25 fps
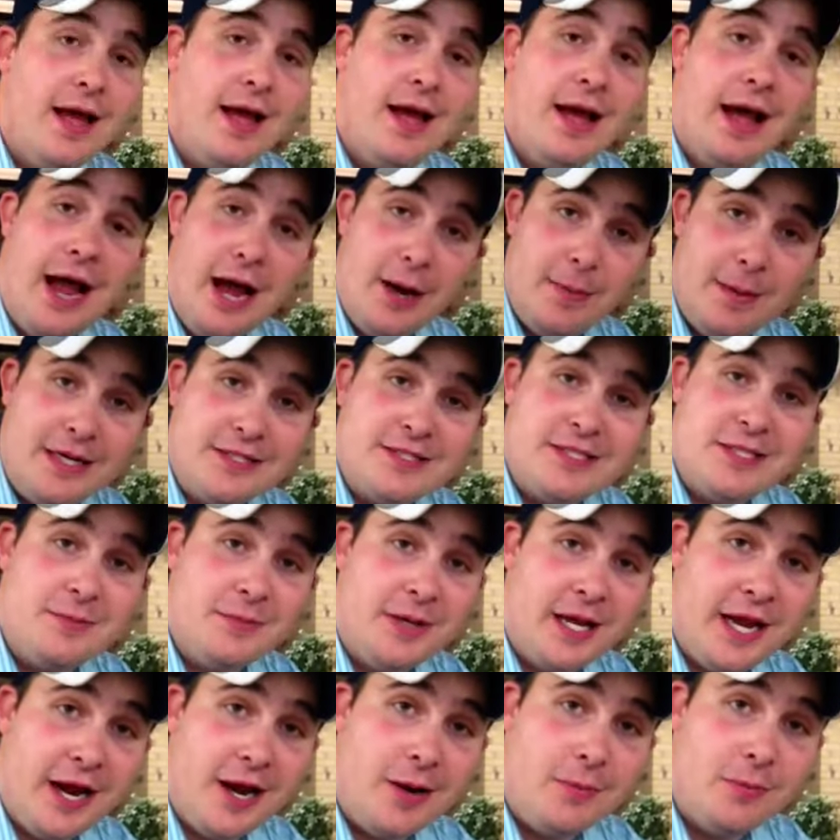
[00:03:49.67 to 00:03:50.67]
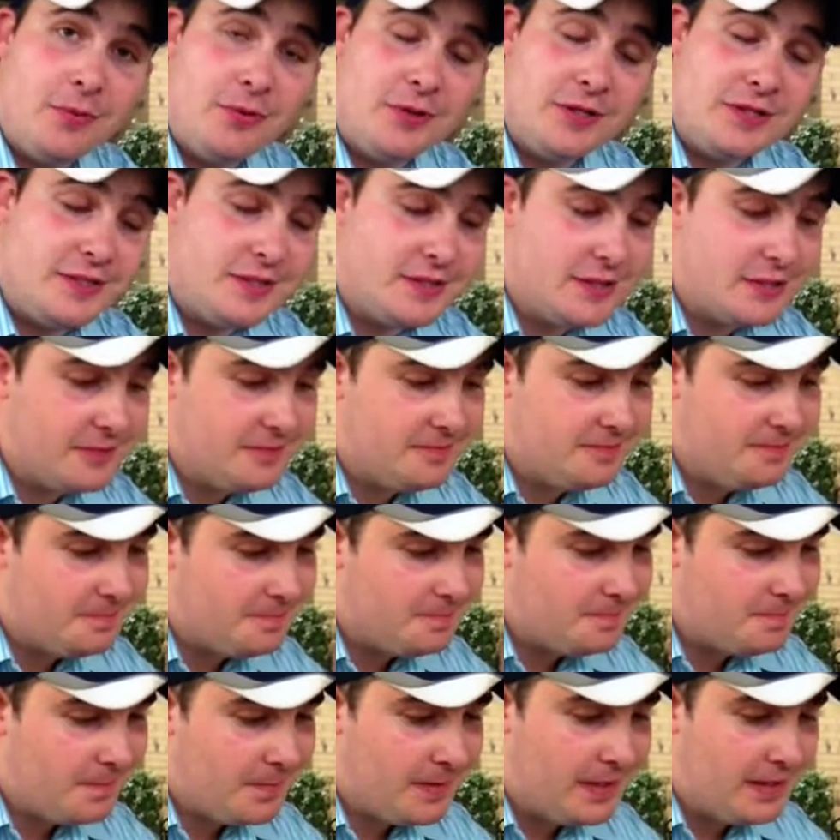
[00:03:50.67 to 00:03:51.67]
how about them Cowboys?
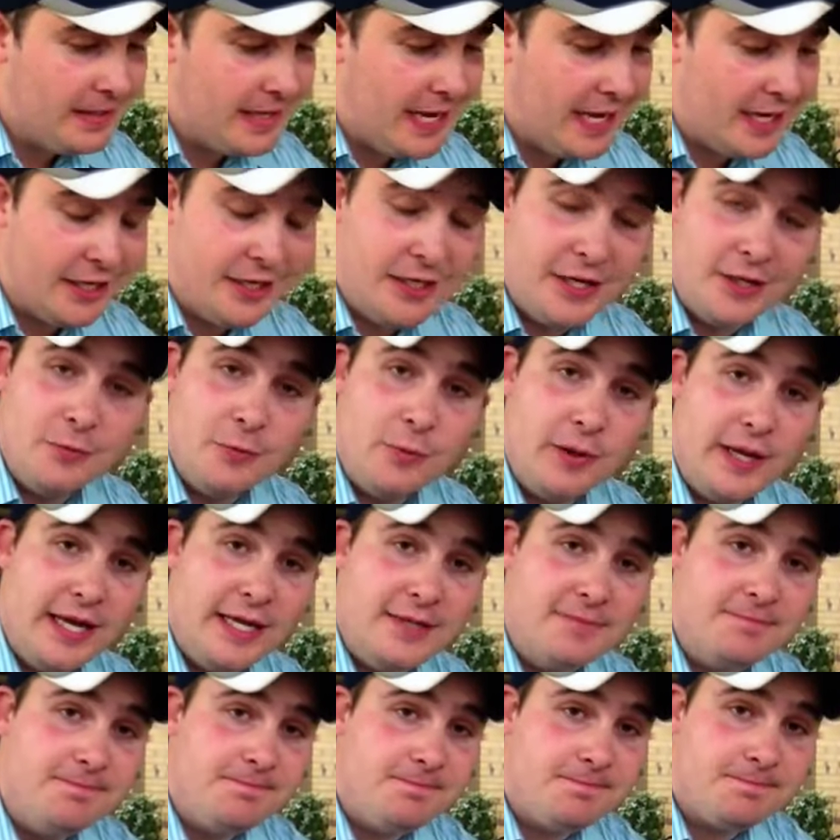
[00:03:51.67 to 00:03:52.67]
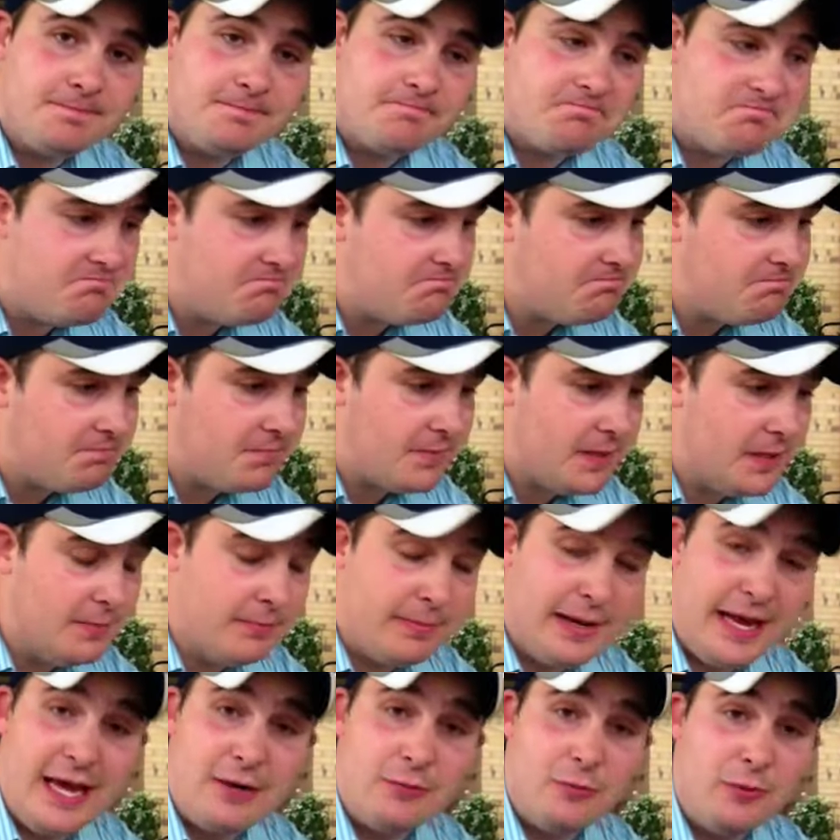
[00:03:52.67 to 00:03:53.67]
Got a good win.
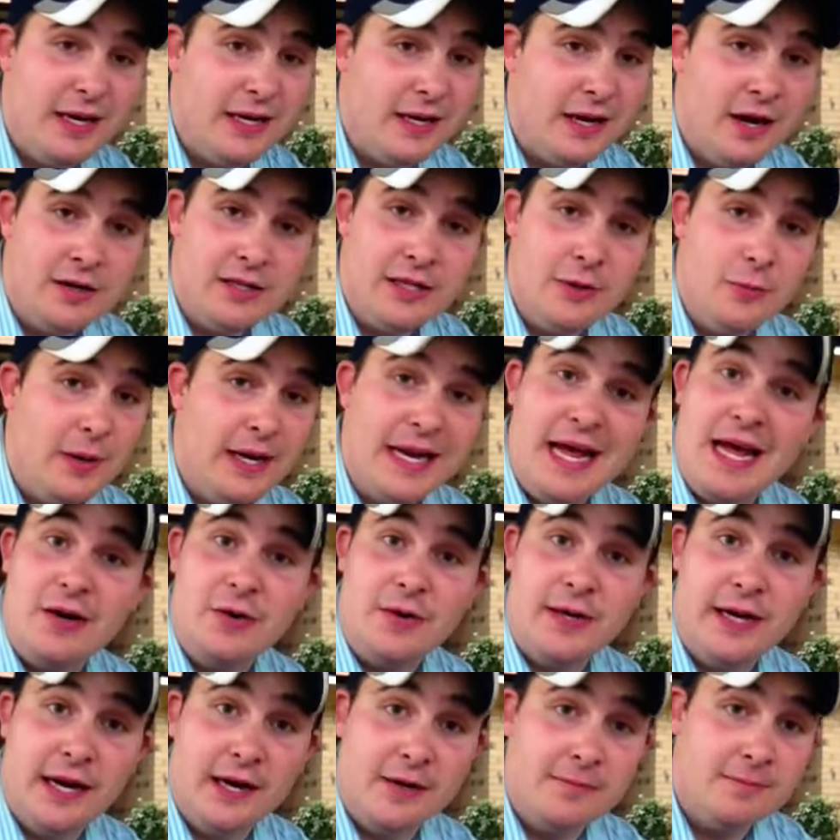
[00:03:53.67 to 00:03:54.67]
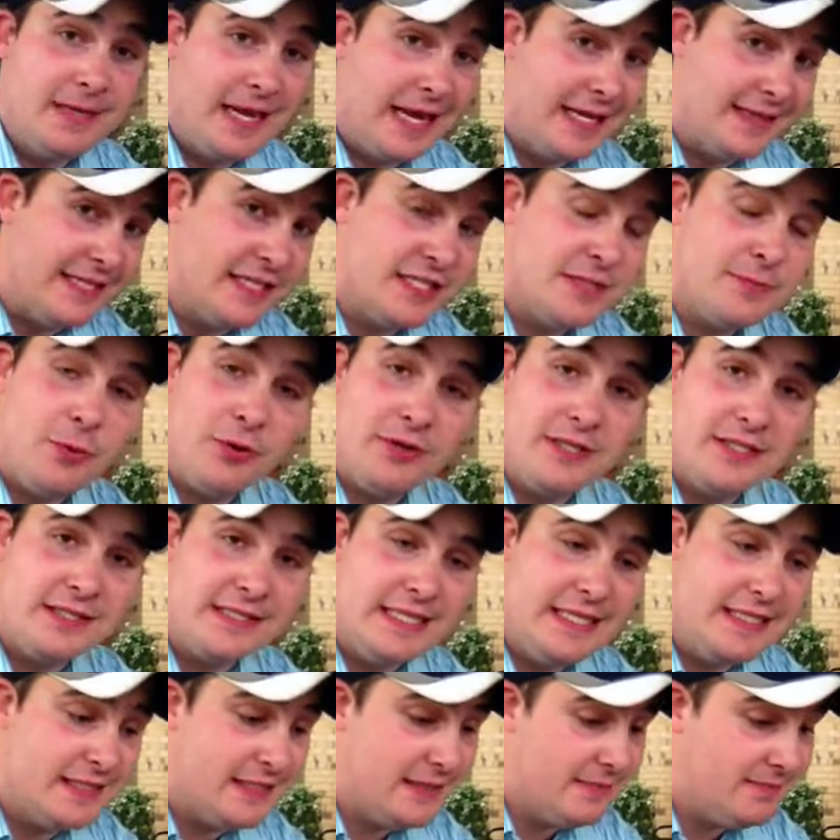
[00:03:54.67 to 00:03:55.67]
Bad win, ugly win, I don't care. At this point in the
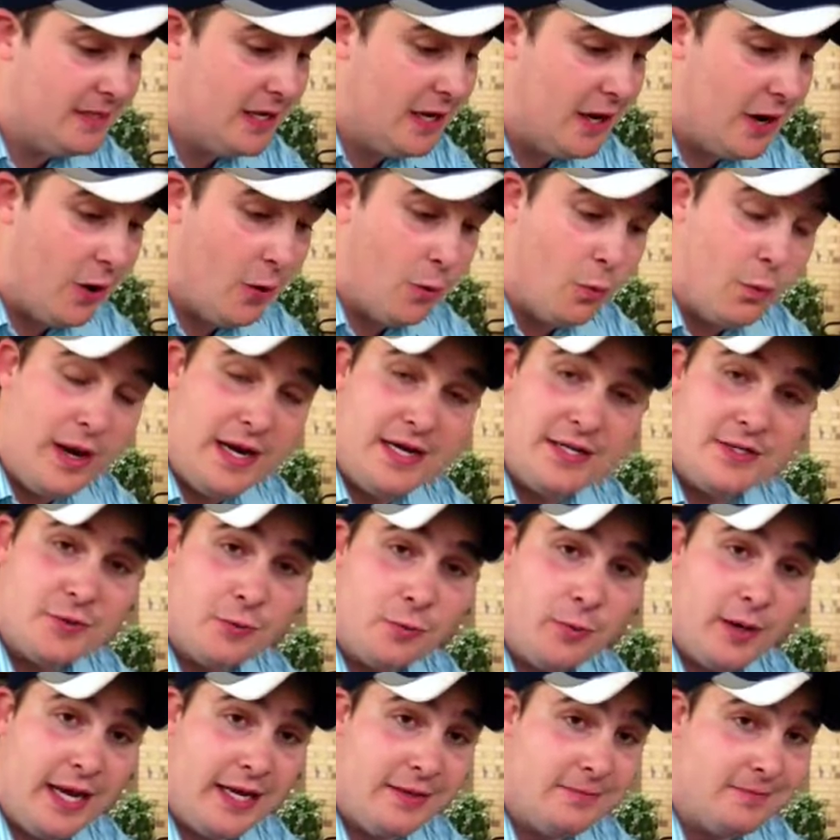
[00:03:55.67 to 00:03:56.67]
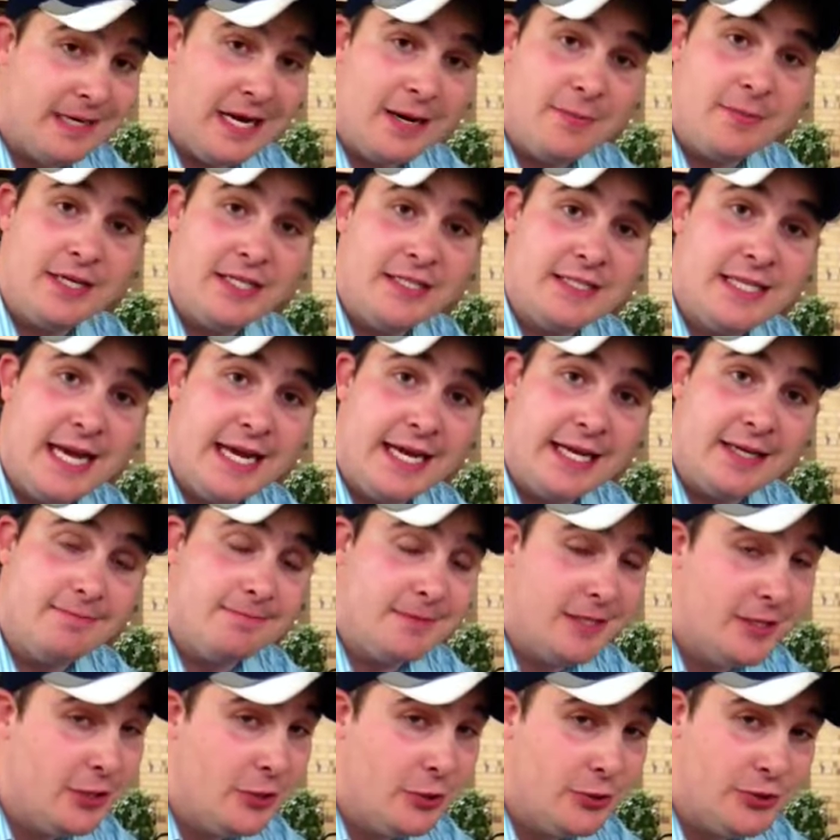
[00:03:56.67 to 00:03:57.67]
season, a win is a win, and I'm going to take it.
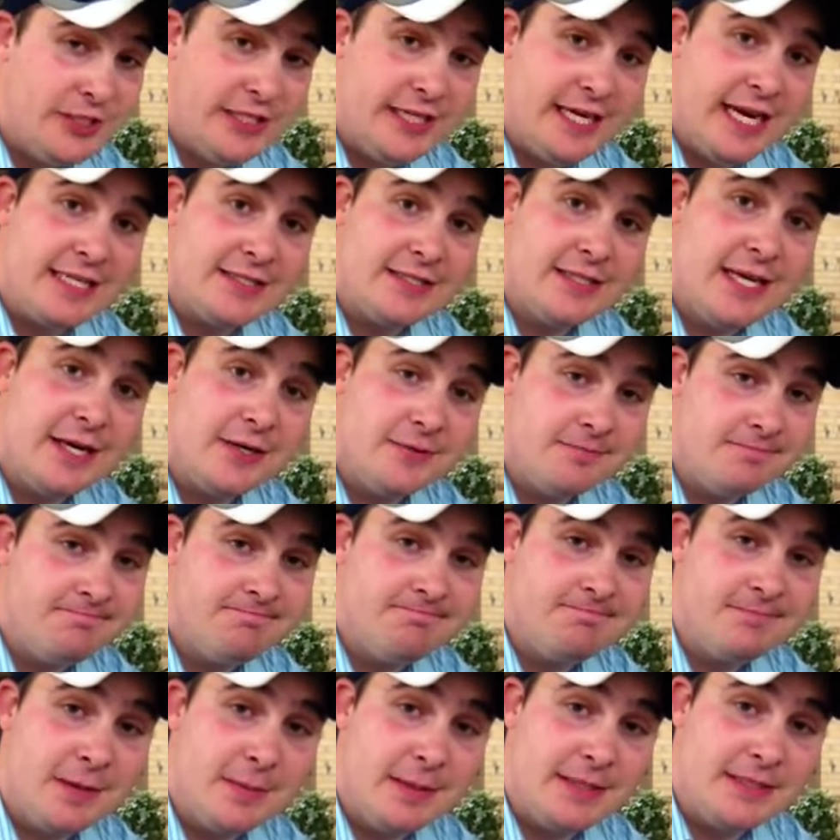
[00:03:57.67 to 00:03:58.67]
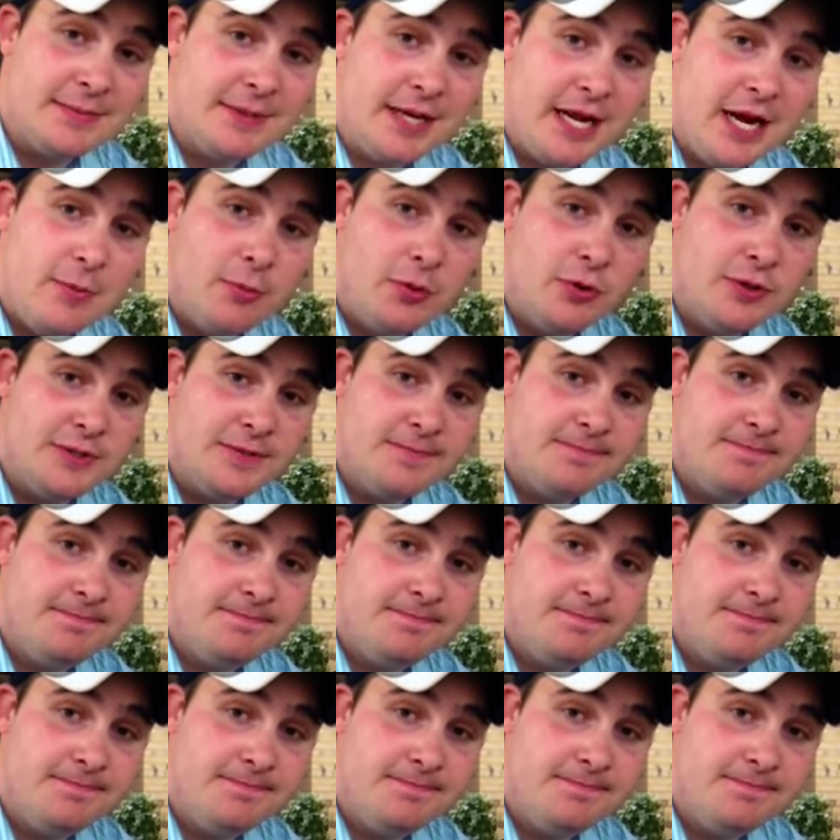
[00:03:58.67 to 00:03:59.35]
See you guys later. How about them Cowboys?